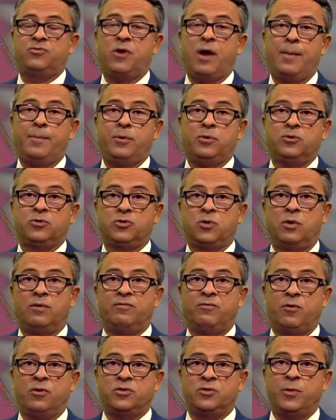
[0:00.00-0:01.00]
tropical storm
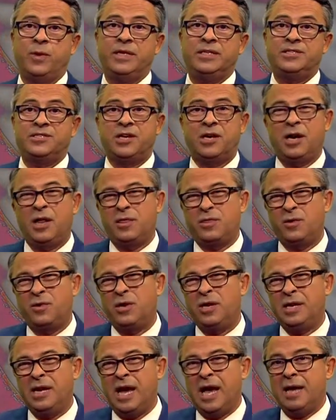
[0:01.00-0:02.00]
force winds start at
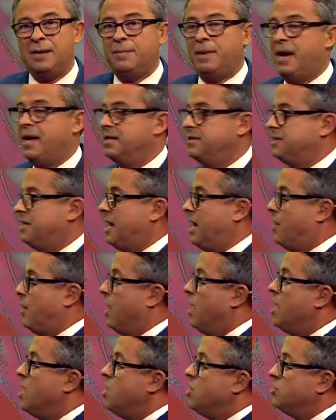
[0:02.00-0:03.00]
39 miles an hour.
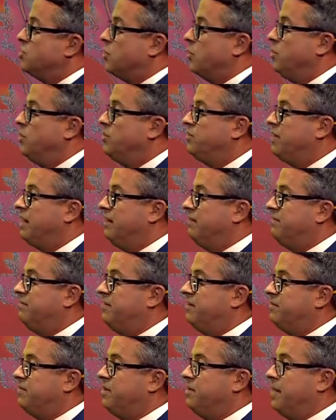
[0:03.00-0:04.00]
So when you've got
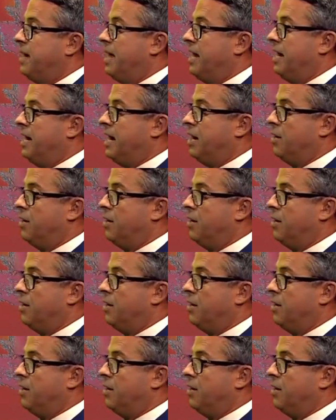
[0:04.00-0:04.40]
50 mile an